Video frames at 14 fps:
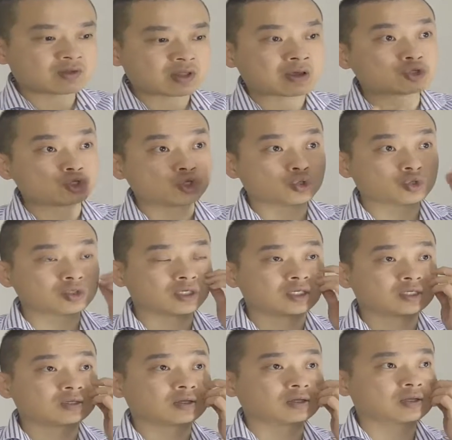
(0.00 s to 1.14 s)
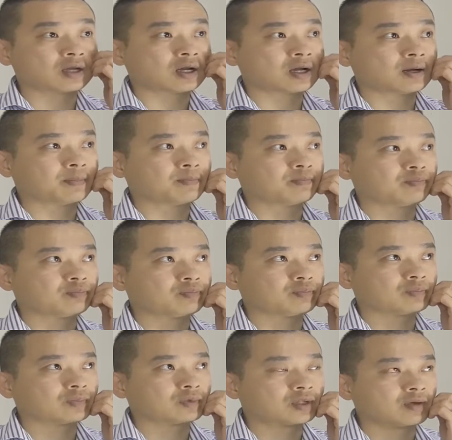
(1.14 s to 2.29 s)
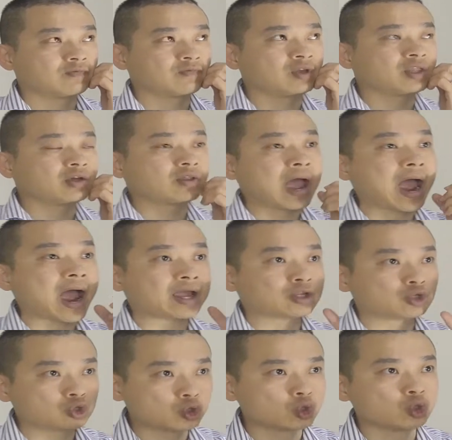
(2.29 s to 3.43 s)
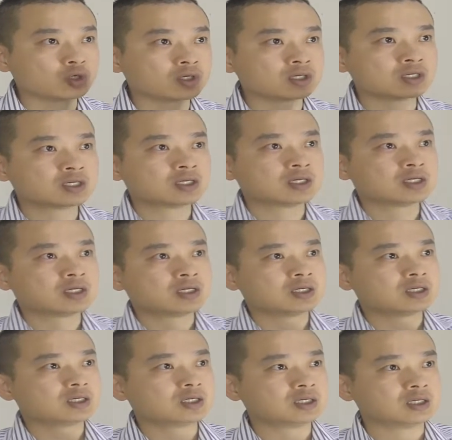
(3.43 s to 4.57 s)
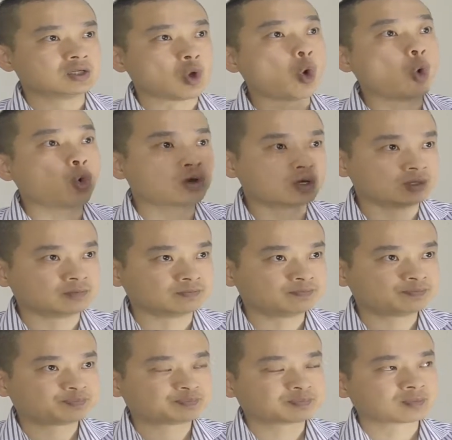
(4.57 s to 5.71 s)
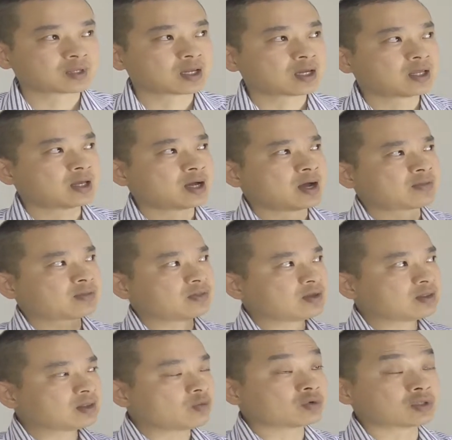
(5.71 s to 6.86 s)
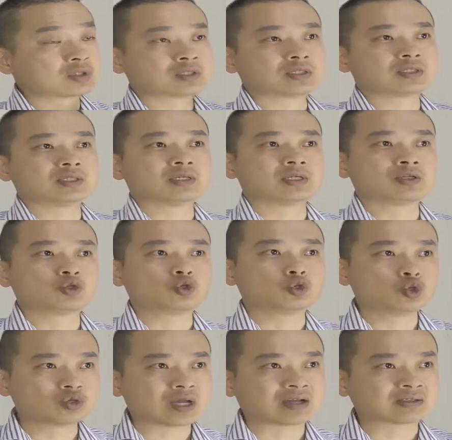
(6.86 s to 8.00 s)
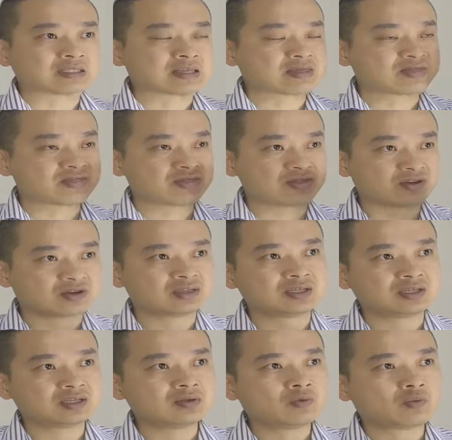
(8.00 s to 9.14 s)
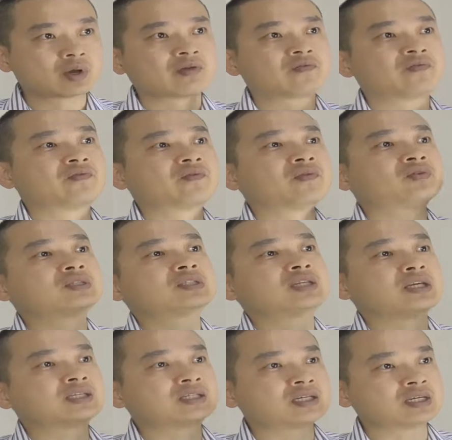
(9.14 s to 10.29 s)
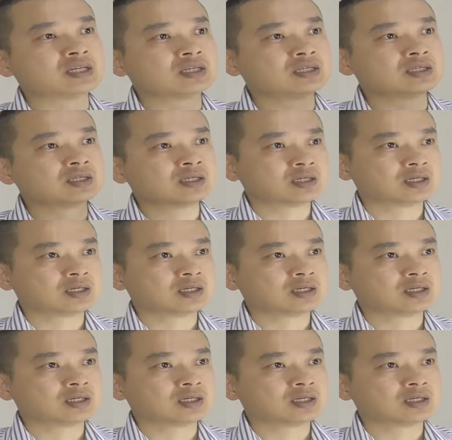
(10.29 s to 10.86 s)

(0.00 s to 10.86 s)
that I choose is the video that I took in Auckland. I think that was in 2013 when I first attended